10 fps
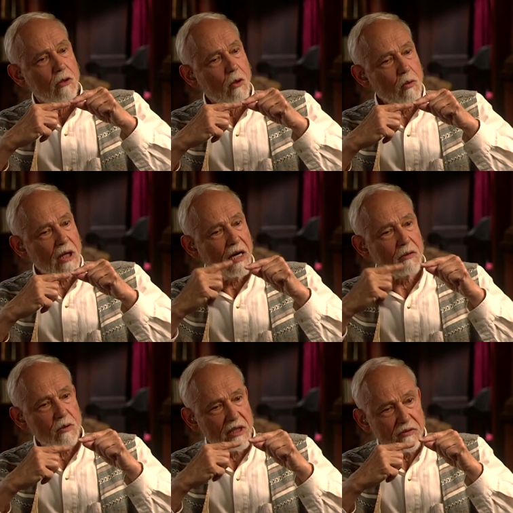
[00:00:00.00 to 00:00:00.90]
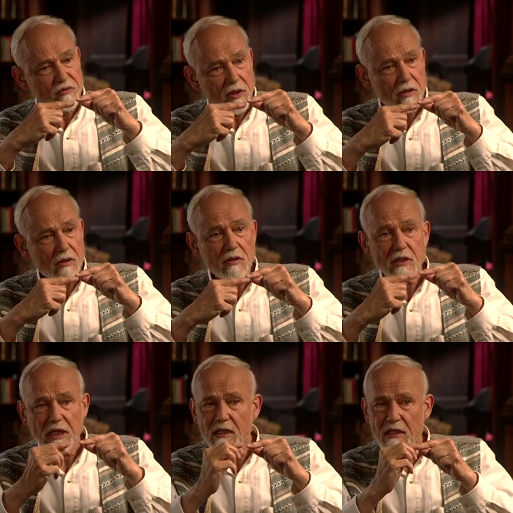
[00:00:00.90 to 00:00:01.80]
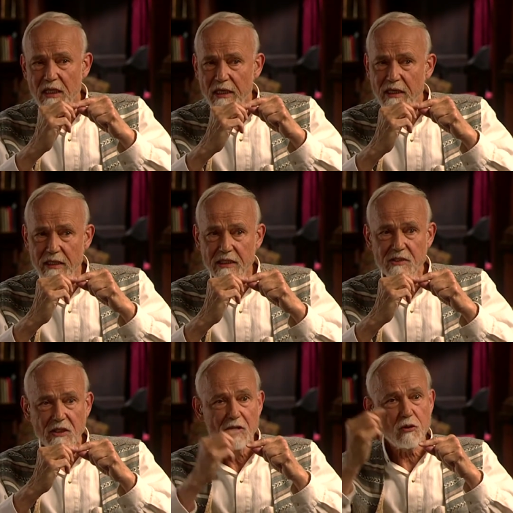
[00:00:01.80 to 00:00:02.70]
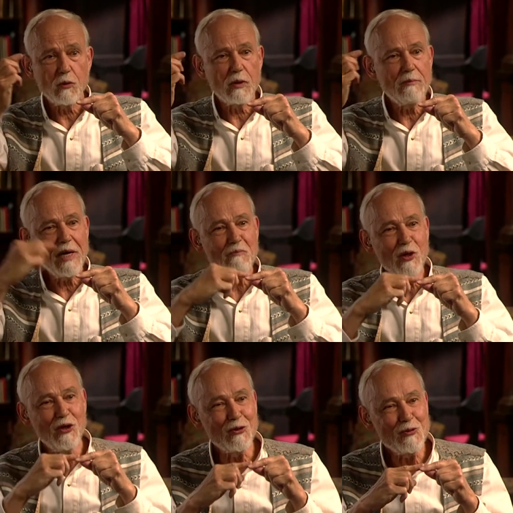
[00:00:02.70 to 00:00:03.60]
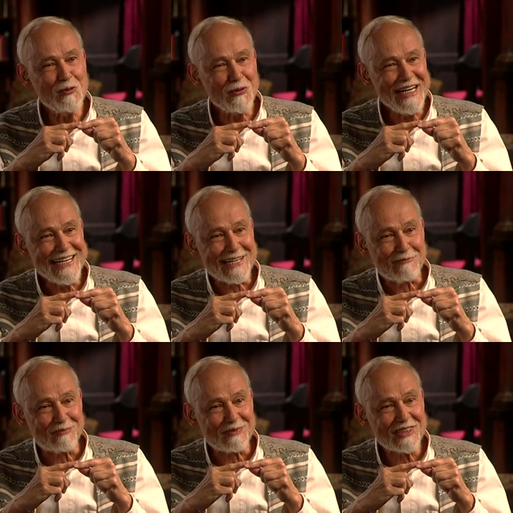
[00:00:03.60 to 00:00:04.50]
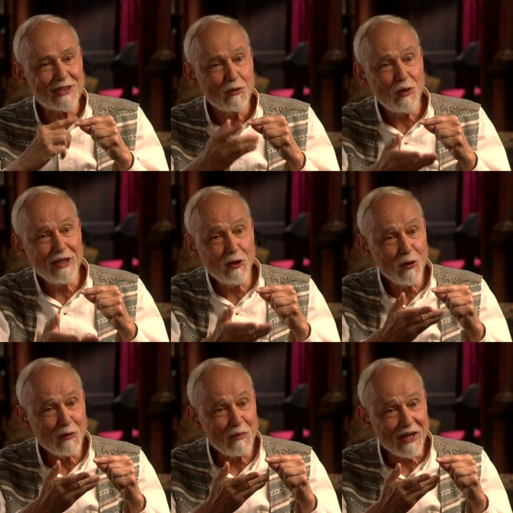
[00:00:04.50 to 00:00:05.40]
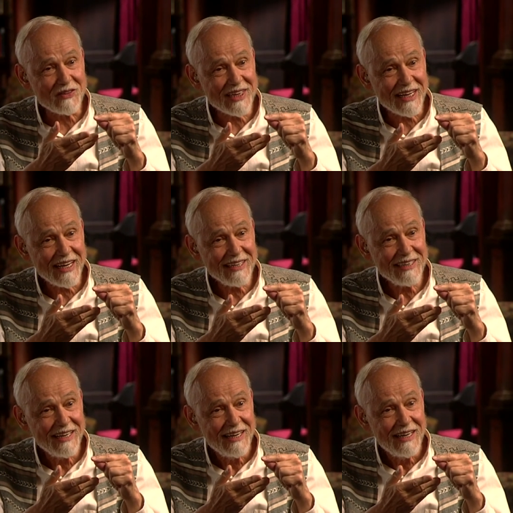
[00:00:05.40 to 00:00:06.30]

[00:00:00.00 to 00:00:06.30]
Note how difficult it is to remember your dreams. We know about that.